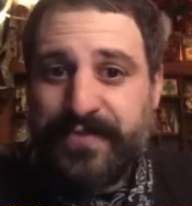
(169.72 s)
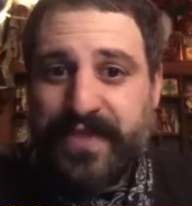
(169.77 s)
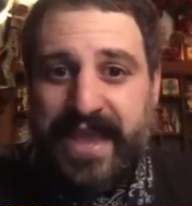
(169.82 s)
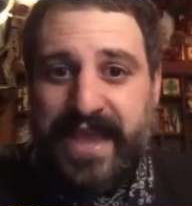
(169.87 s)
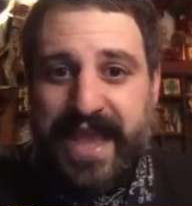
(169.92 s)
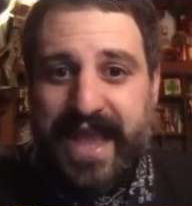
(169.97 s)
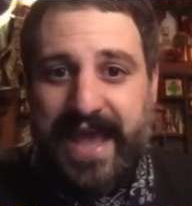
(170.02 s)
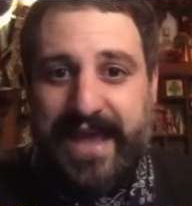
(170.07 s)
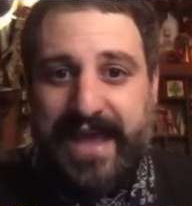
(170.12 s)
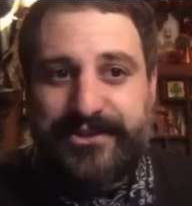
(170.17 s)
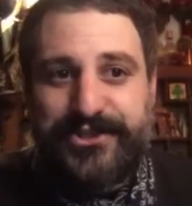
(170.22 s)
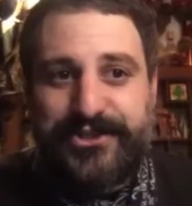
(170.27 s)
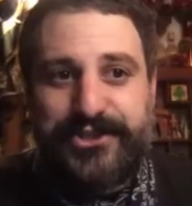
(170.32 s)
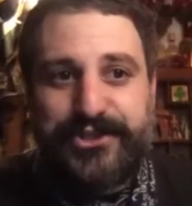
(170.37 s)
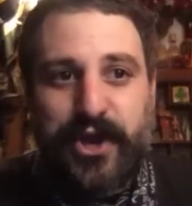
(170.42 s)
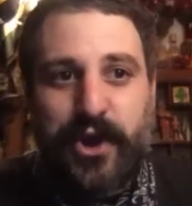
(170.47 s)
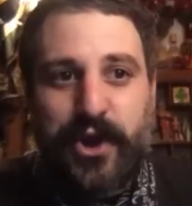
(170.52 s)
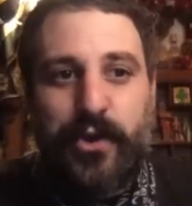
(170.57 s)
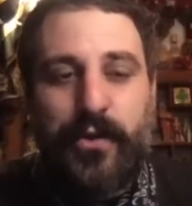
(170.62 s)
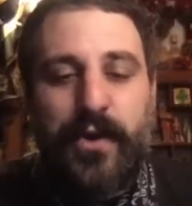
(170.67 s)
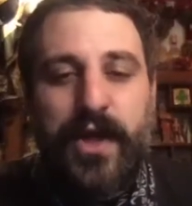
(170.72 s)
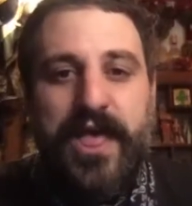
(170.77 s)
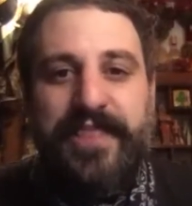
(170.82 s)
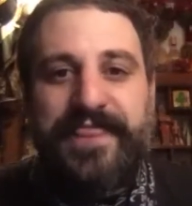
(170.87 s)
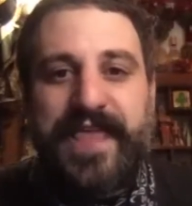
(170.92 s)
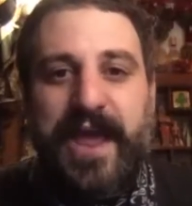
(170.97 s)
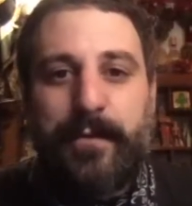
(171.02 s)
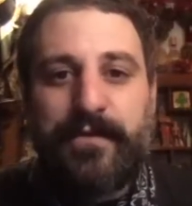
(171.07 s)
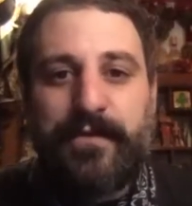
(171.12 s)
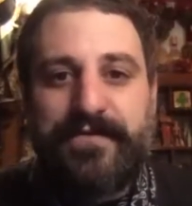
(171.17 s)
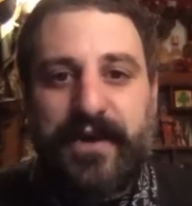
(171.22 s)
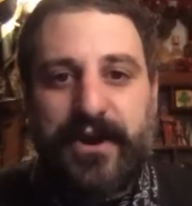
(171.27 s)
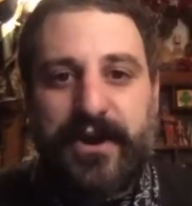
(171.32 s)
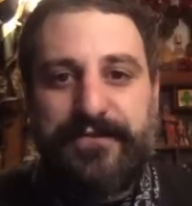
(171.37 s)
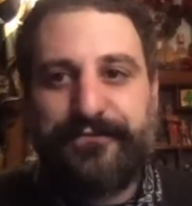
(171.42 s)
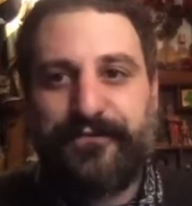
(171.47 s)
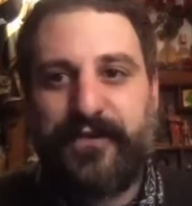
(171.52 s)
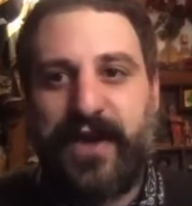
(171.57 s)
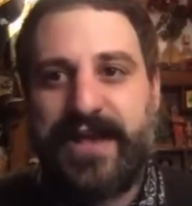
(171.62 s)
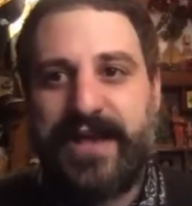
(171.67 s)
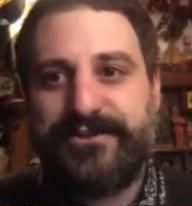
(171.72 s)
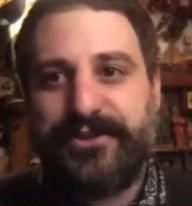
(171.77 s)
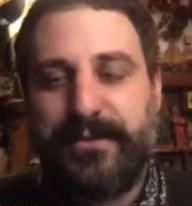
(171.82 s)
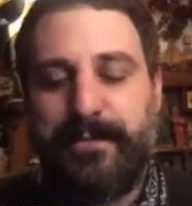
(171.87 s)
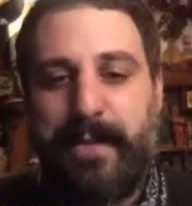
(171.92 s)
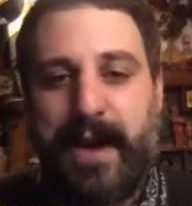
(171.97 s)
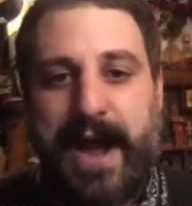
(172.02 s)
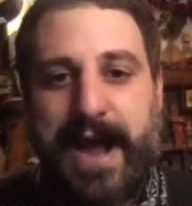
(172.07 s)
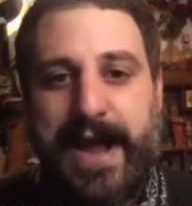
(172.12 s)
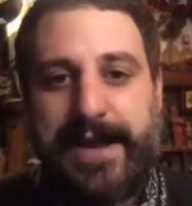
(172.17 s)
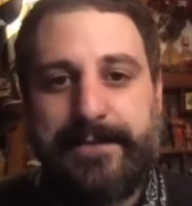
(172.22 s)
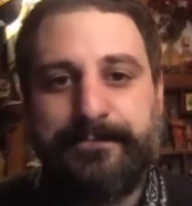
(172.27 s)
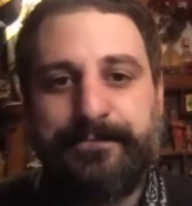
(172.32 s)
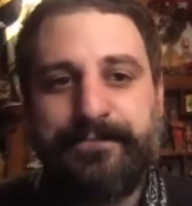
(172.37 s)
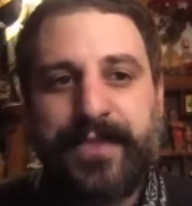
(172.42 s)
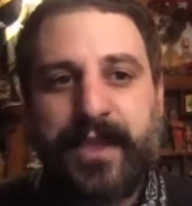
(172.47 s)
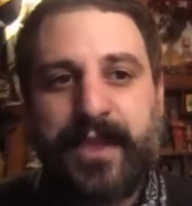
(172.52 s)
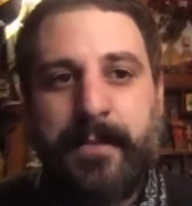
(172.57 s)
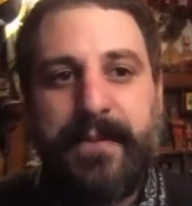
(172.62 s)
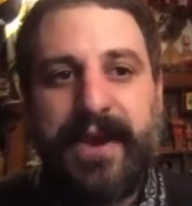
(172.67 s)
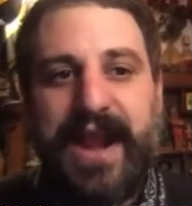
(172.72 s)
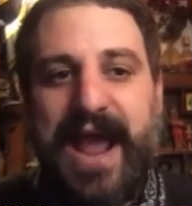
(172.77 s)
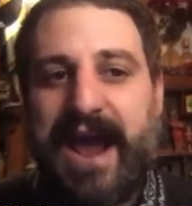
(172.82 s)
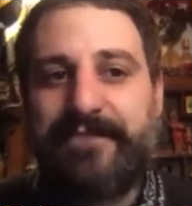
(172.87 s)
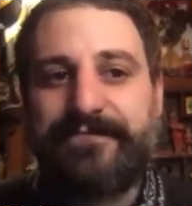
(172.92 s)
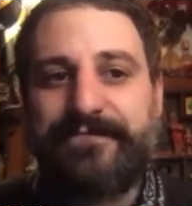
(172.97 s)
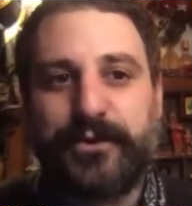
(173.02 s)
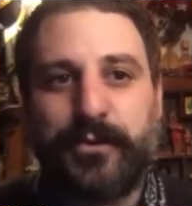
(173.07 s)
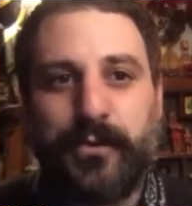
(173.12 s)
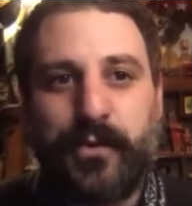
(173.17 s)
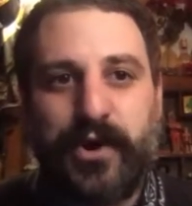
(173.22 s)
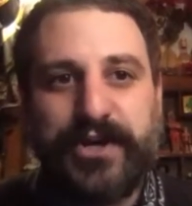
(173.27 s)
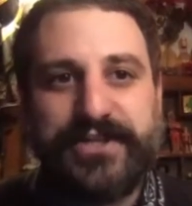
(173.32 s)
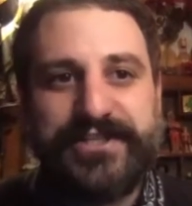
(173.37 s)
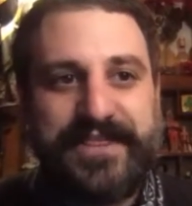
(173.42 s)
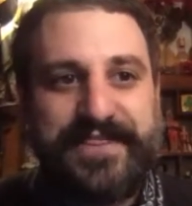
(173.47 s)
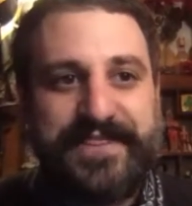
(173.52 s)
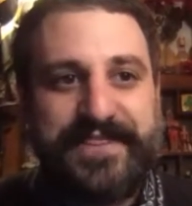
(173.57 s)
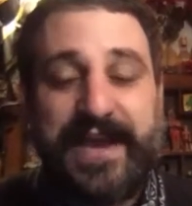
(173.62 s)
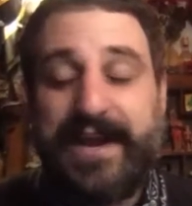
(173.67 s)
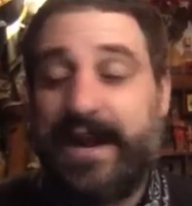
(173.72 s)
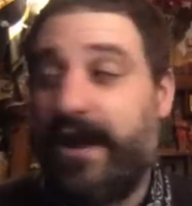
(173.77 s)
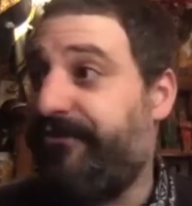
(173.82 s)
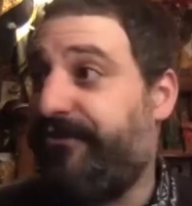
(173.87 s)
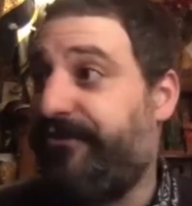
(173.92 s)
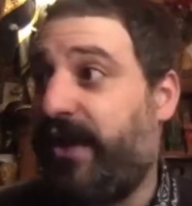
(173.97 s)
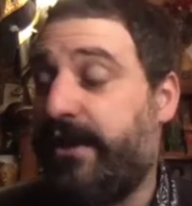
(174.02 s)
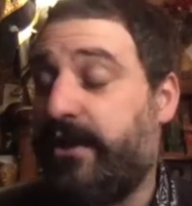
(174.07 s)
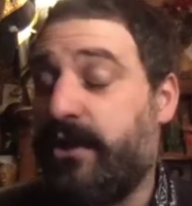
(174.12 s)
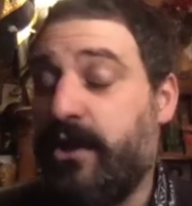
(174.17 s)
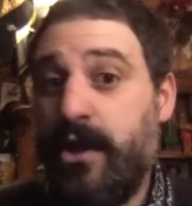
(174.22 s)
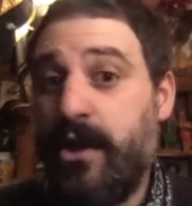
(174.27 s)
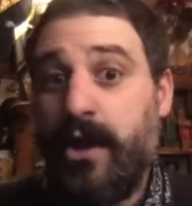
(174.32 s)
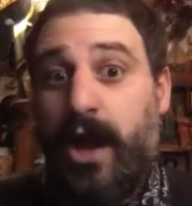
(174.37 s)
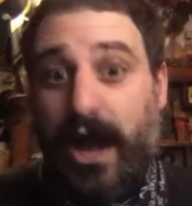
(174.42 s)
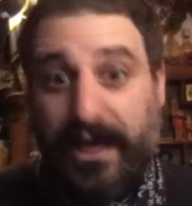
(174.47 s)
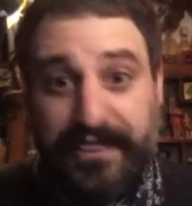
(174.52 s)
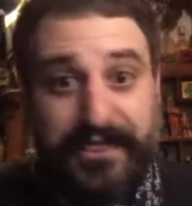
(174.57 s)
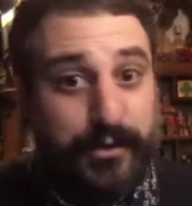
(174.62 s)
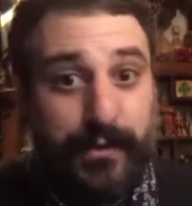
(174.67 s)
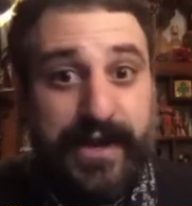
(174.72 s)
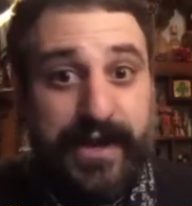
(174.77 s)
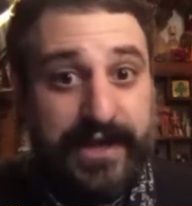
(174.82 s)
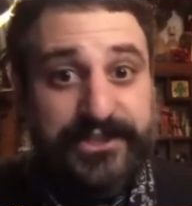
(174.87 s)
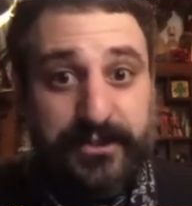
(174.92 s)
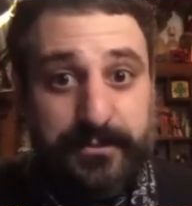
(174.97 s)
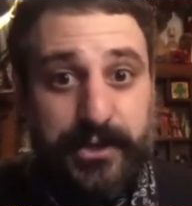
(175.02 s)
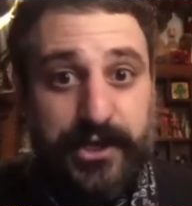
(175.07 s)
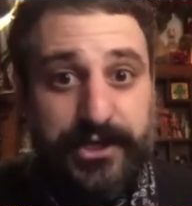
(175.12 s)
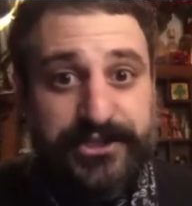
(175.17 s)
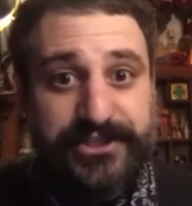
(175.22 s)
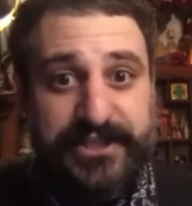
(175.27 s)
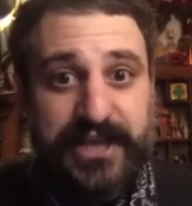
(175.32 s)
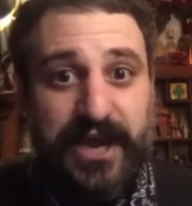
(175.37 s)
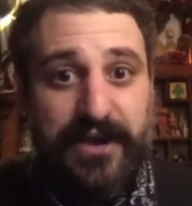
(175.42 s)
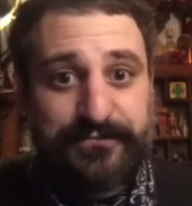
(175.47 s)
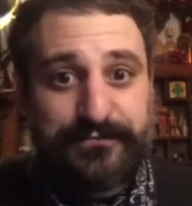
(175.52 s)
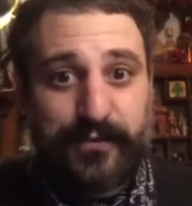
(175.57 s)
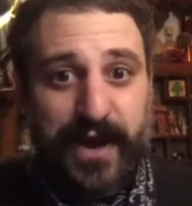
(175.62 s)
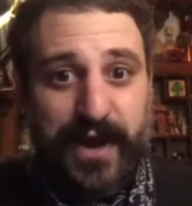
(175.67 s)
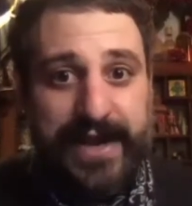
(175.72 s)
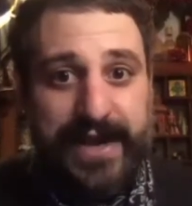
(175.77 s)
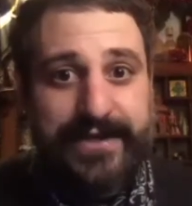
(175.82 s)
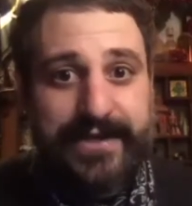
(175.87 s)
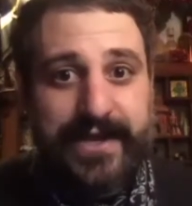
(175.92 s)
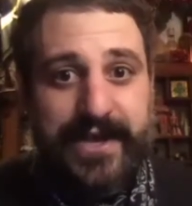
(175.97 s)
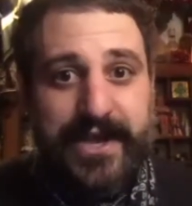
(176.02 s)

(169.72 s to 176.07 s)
And so they were very frazzled by it. But afterwards, at the end, I was like, I think we got some good stuff, right?